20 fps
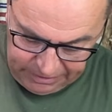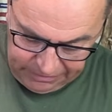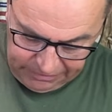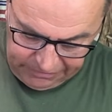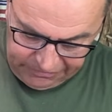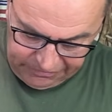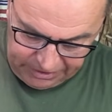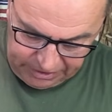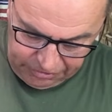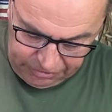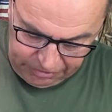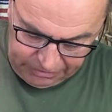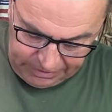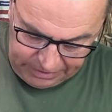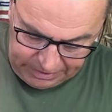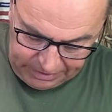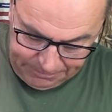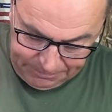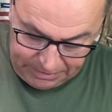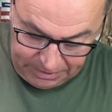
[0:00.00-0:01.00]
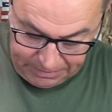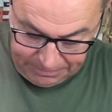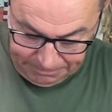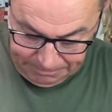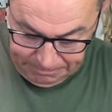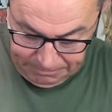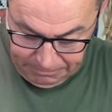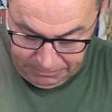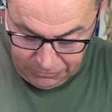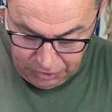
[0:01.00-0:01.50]
in the center, then I
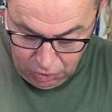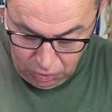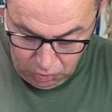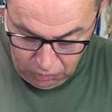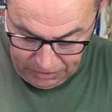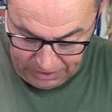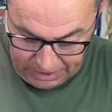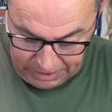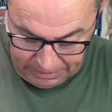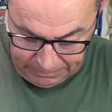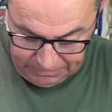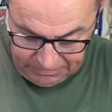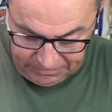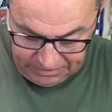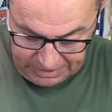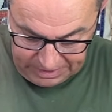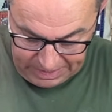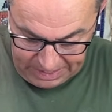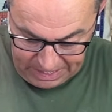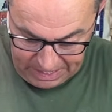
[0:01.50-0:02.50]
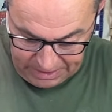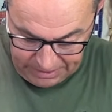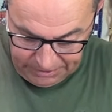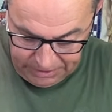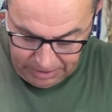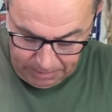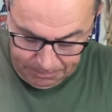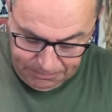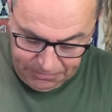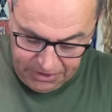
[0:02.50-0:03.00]
know that it's going to end
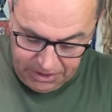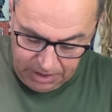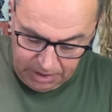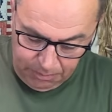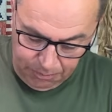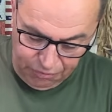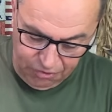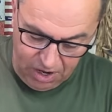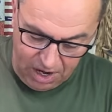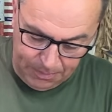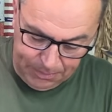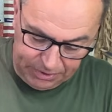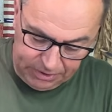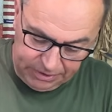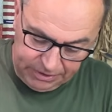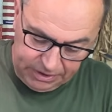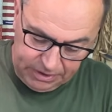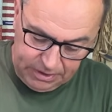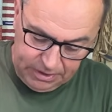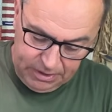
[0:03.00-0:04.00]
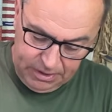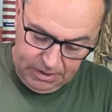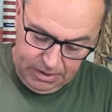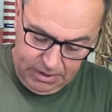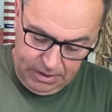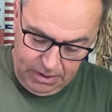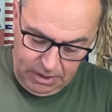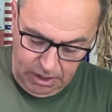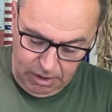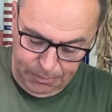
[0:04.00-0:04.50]
up there properly,
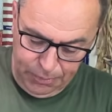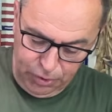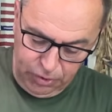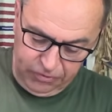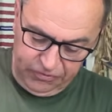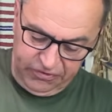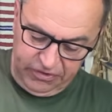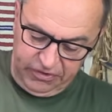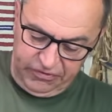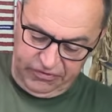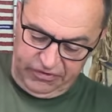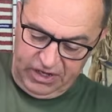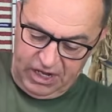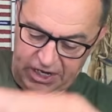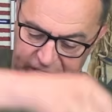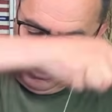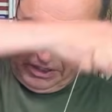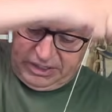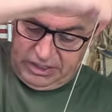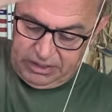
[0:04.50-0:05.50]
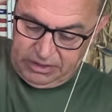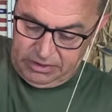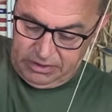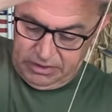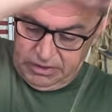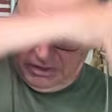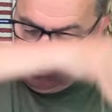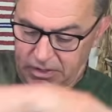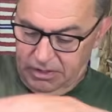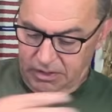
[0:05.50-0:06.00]
opposed to starting at
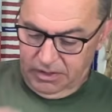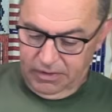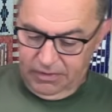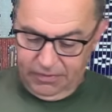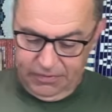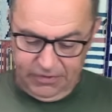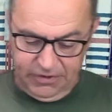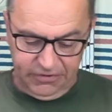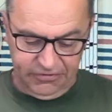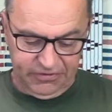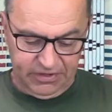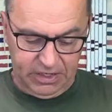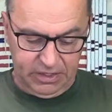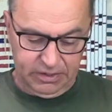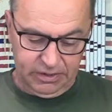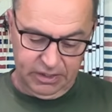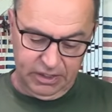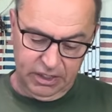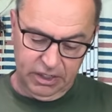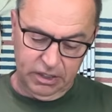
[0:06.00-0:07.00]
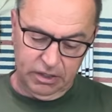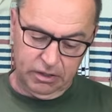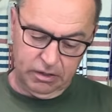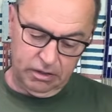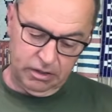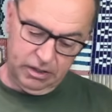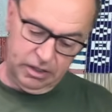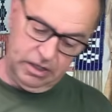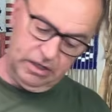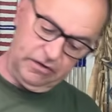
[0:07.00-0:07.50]
this end
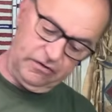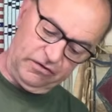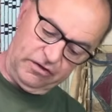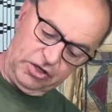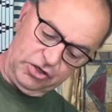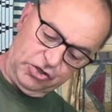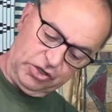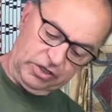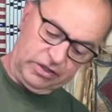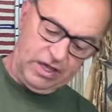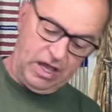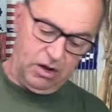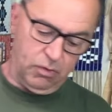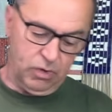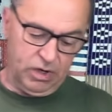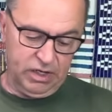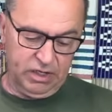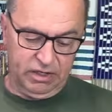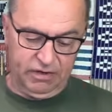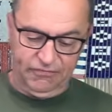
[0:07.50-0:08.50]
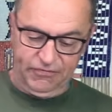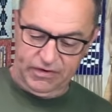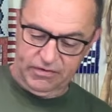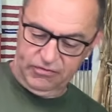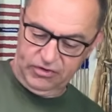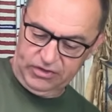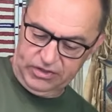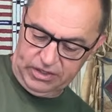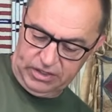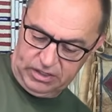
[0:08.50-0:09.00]
here and stitching that way. If
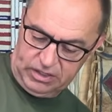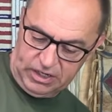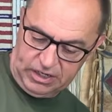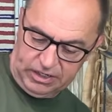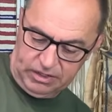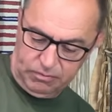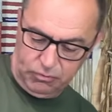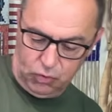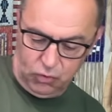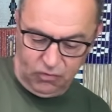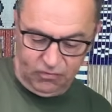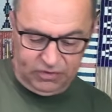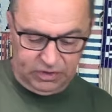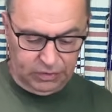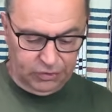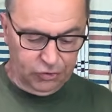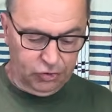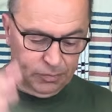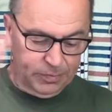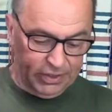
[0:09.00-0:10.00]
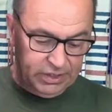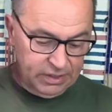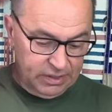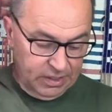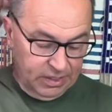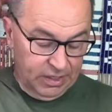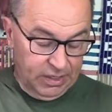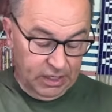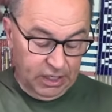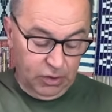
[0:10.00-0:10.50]
everything kind of moved a little bit,
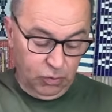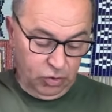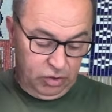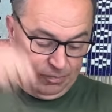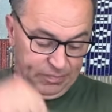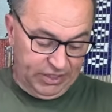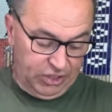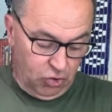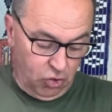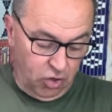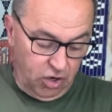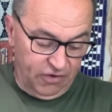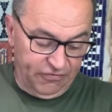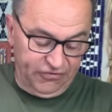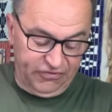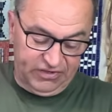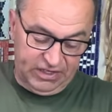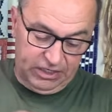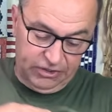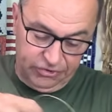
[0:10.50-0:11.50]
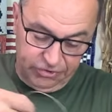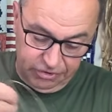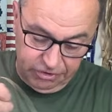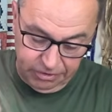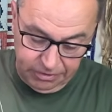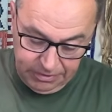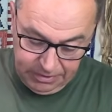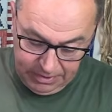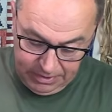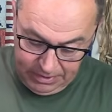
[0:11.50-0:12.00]
it would be off
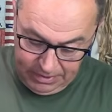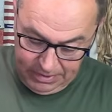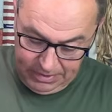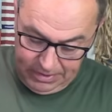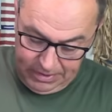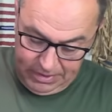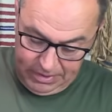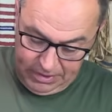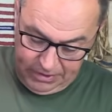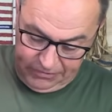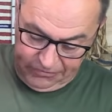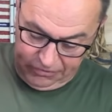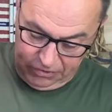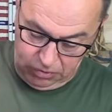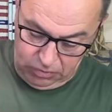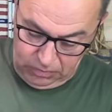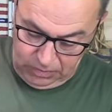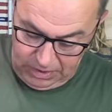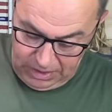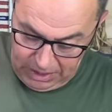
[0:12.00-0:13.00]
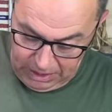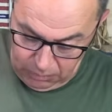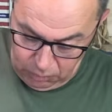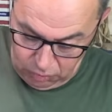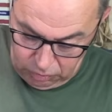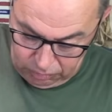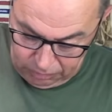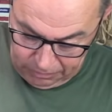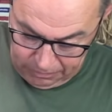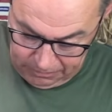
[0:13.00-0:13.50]
center. So I
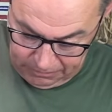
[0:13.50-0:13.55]
will